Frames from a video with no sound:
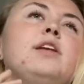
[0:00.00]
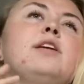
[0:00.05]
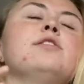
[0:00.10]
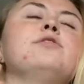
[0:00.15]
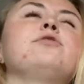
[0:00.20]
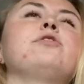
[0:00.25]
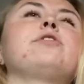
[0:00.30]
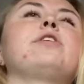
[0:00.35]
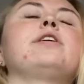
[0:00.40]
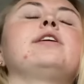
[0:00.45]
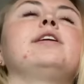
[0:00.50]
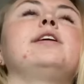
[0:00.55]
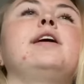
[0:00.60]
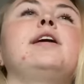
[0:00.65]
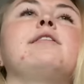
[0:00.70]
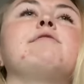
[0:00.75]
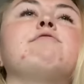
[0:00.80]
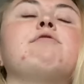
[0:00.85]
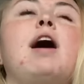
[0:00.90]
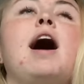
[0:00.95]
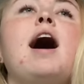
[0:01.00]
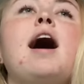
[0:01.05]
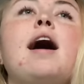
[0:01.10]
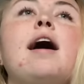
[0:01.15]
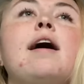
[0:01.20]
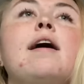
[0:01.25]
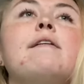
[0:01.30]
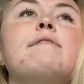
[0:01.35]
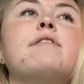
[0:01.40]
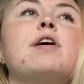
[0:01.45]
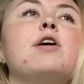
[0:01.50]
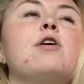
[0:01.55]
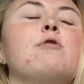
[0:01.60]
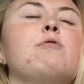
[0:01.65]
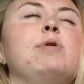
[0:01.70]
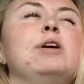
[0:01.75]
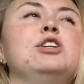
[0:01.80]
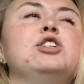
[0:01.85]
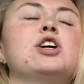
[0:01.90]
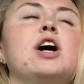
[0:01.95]
so and I arrive,
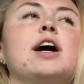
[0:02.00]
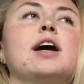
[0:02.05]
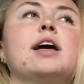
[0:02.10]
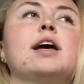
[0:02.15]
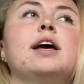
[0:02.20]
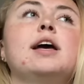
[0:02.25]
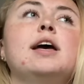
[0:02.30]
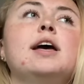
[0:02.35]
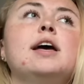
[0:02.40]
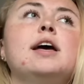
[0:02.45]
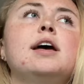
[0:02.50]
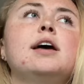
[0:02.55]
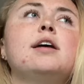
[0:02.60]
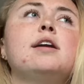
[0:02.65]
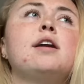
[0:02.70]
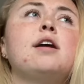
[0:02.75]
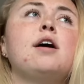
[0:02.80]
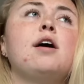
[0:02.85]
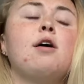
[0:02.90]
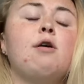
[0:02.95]
we check in,